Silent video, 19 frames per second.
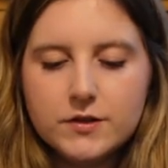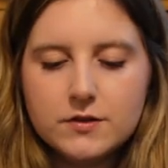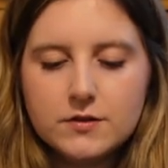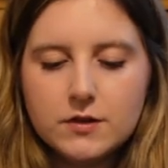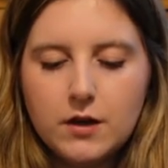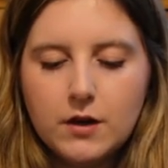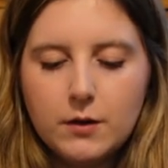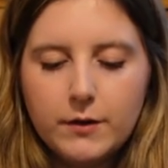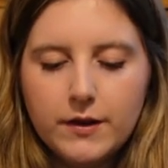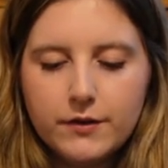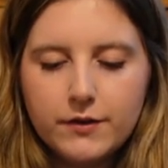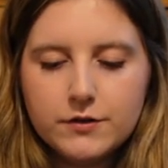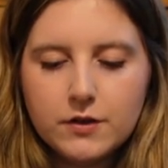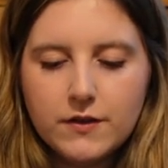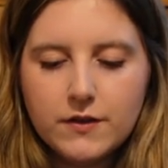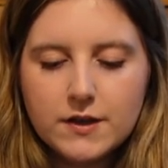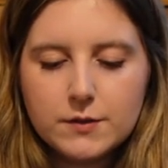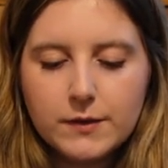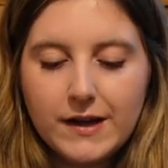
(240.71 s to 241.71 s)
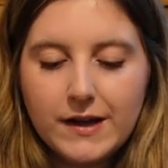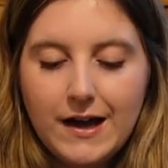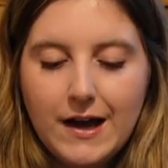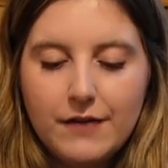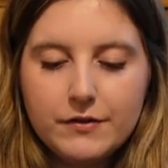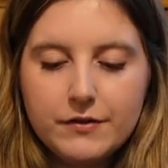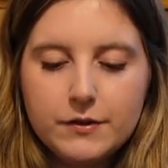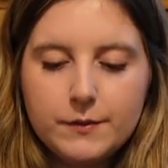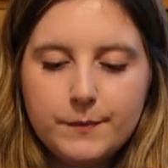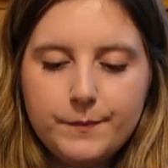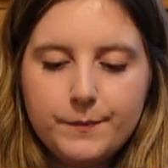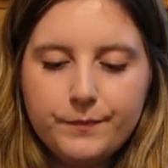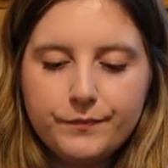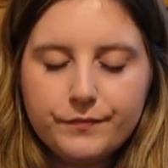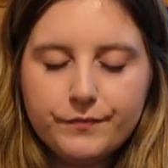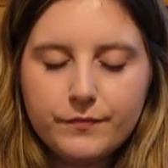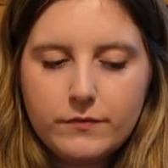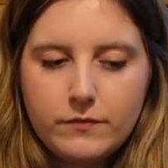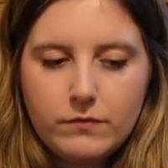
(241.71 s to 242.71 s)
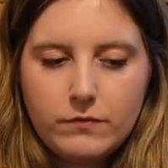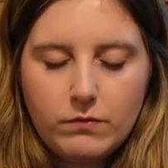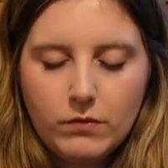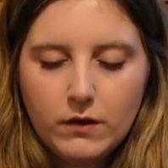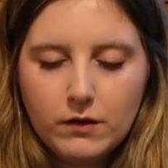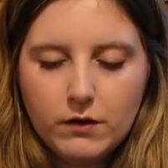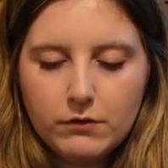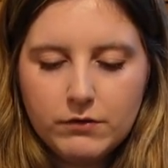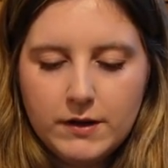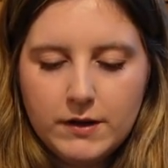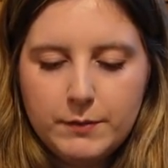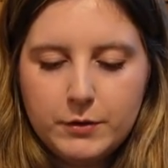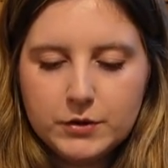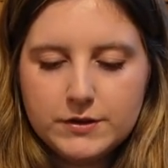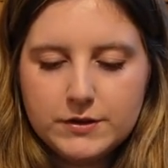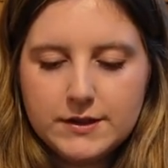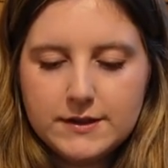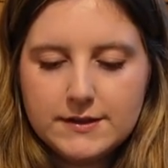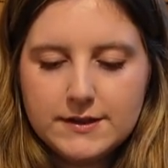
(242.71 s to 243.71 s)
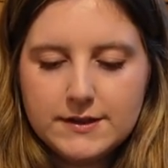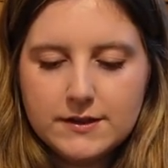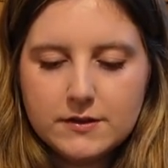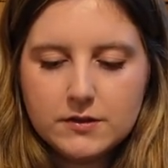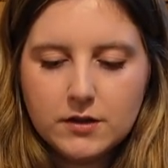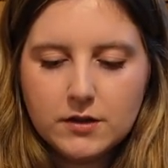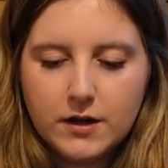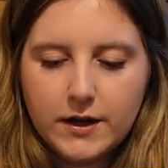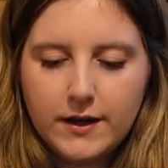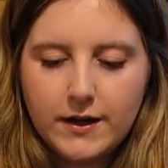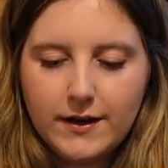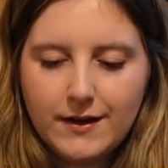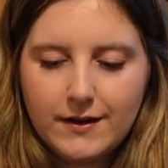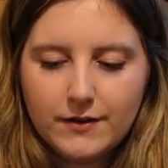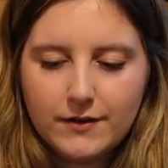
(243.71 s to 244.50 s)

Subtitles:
start with. So this one I haven't repotted since I've